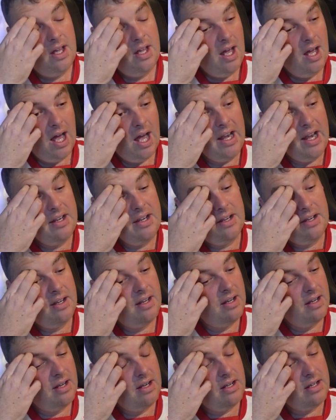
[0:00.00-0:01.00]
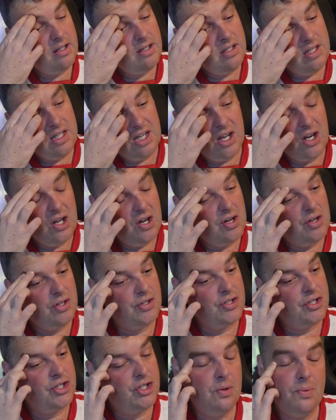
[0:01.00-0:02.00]
And, you know,
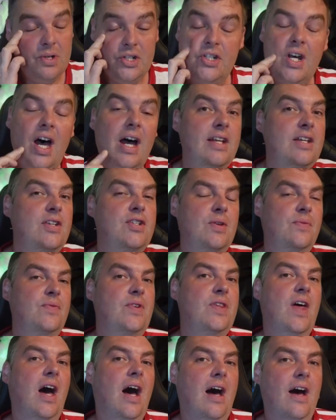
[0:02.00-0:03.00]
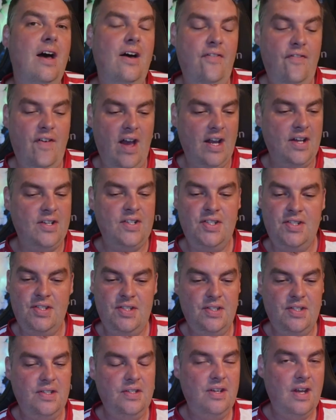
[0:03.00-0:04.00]
suicide is something that
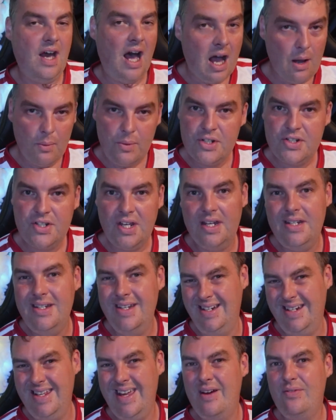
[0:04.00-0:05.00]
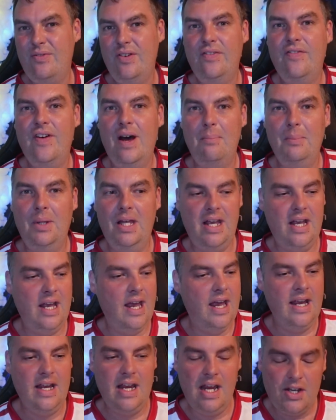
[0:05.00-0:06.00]
affects, I would say, nearly every family.
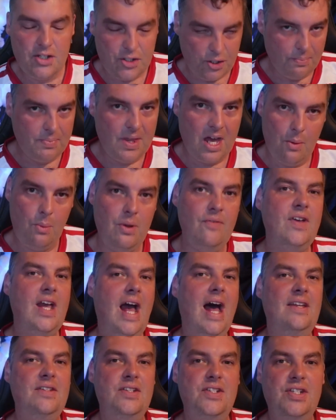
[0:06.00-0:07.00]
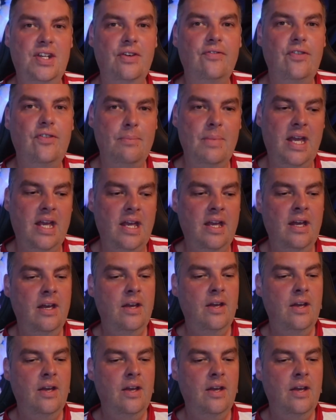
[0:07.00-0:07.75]
It's up there with cancer for me.